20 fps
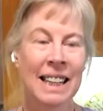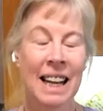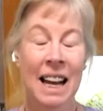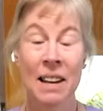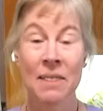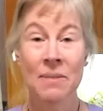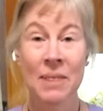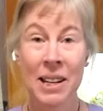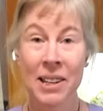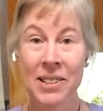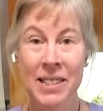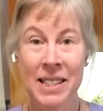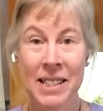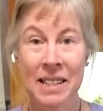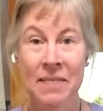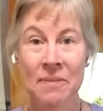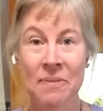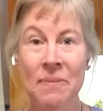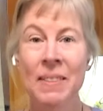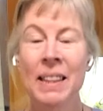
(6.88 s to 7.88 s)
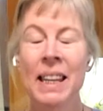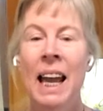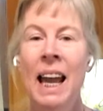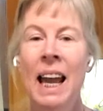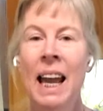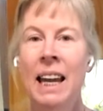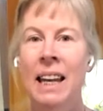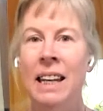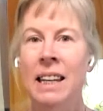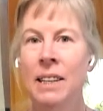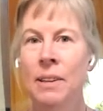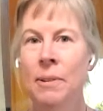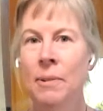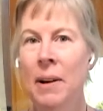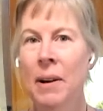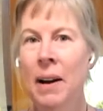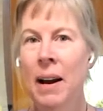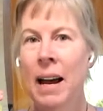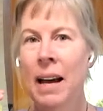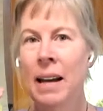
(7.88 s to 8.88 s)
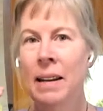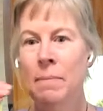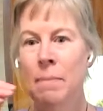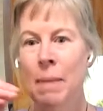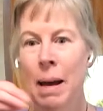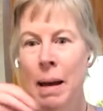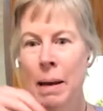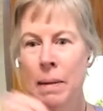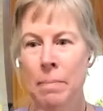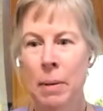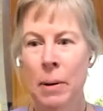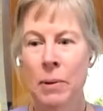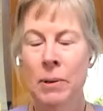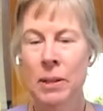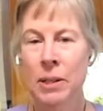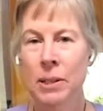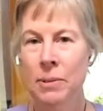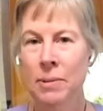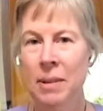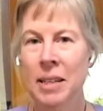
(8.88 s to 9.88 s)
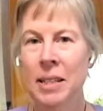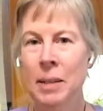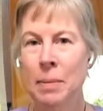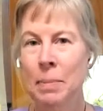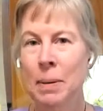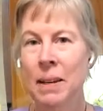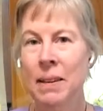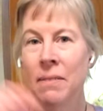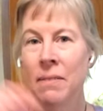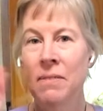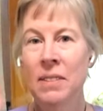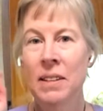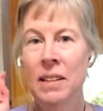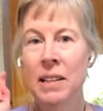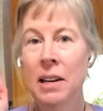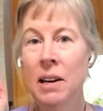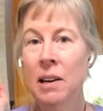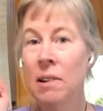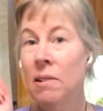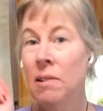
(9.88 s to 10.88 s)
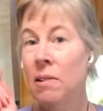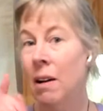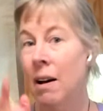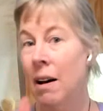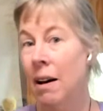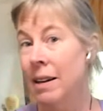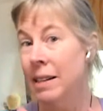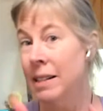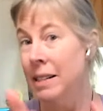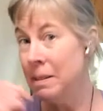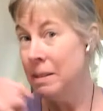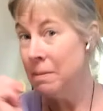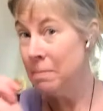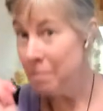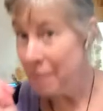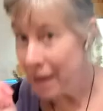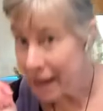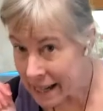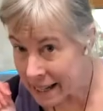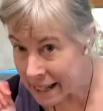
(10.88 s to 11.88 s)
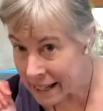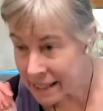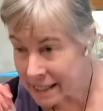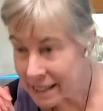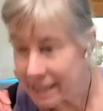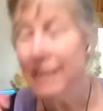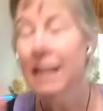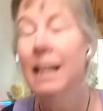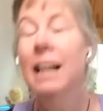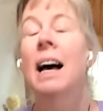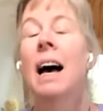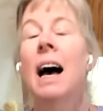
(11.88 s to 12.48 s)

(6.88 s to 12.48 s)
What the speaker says: I'm Kirsten, and you are at my bonus recipe video on demand,